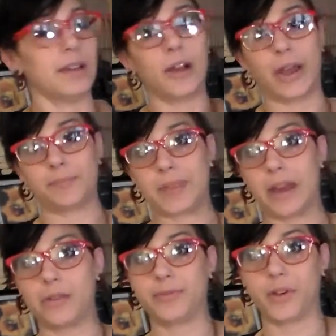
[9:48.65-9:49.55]
Okay,
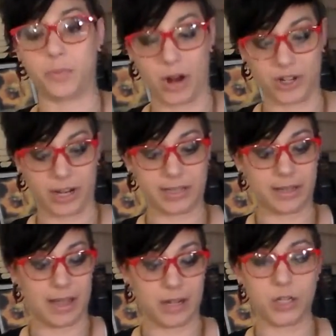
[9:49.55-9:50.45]
another fun
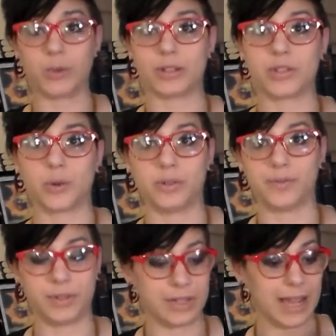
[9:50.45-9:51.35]
project that you can sort
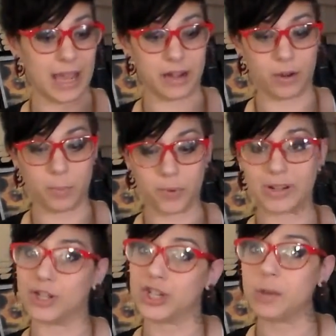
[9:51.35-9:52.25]
of get
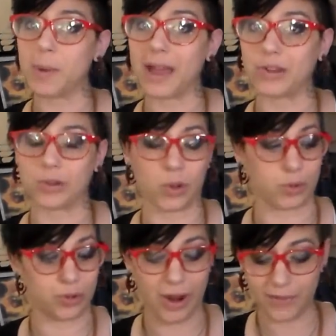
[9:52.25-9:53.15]
pretty cheap at your
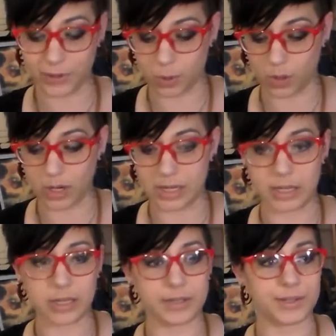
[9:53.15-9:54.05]
local craft store
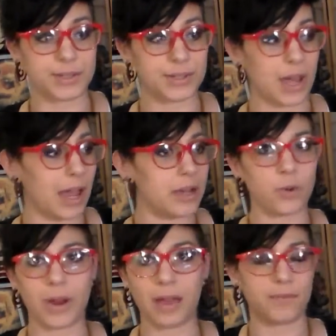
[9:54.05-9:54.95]
is, I
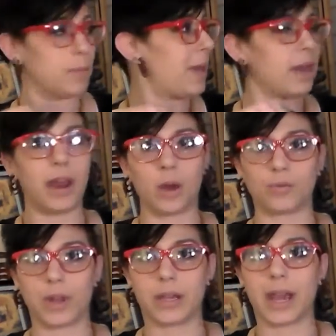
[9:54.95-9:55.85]
don't have the pen
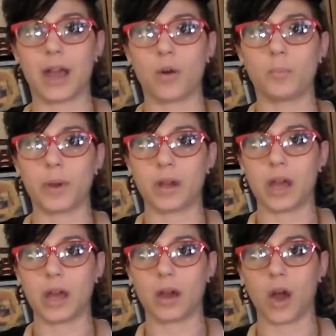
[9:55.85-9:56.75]
out right now,
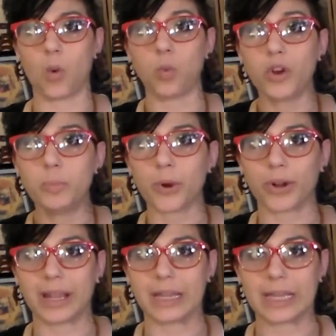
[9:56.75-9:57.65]
but a wood
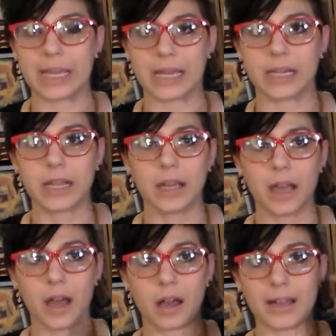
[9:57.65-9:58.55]
burning kit.
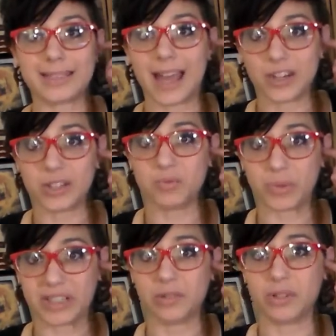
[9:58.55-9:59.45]
It's actually
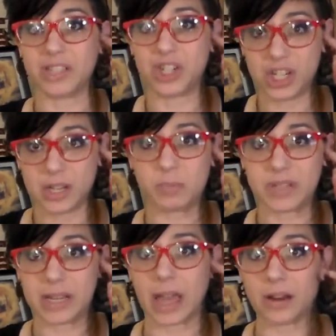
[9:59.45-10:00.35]
really cheap
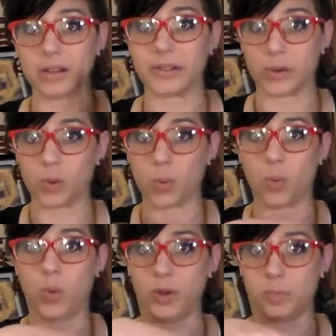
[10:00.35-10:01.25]
to get a little
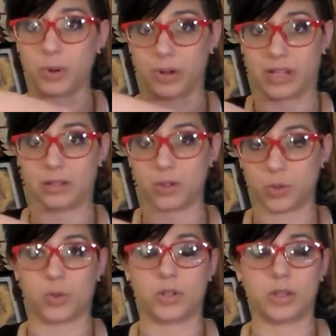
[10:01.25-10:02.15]
wood burning
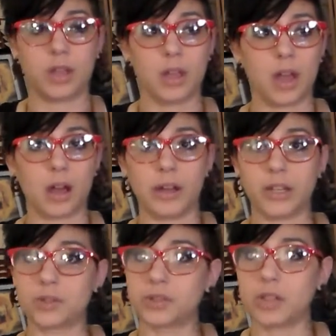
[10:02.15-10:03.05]
tool. And
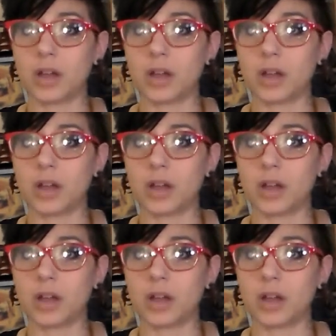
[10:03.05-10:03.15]
it usually